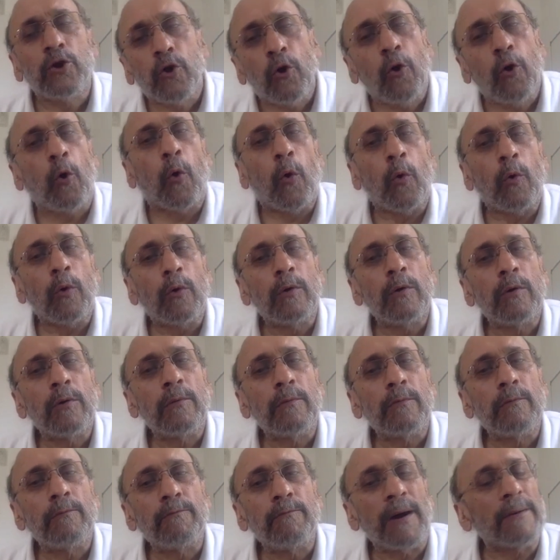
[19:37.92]
low
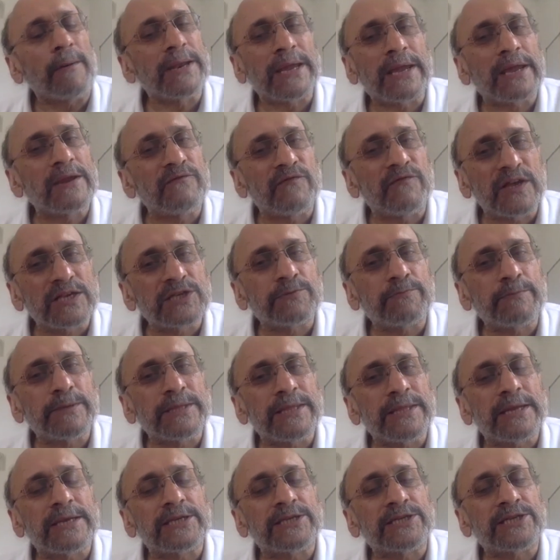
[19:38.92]
public
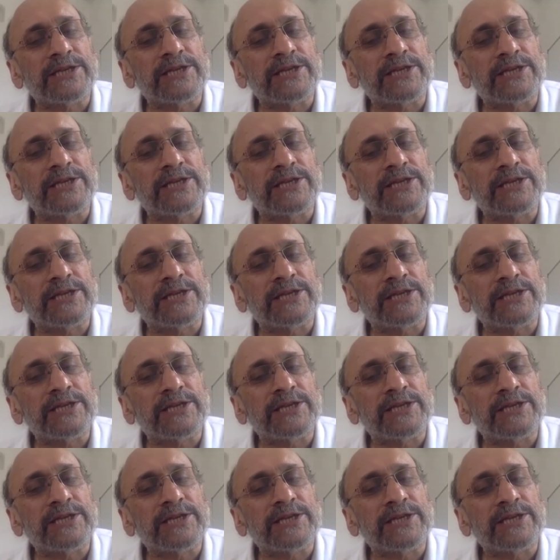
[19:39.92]
investment that is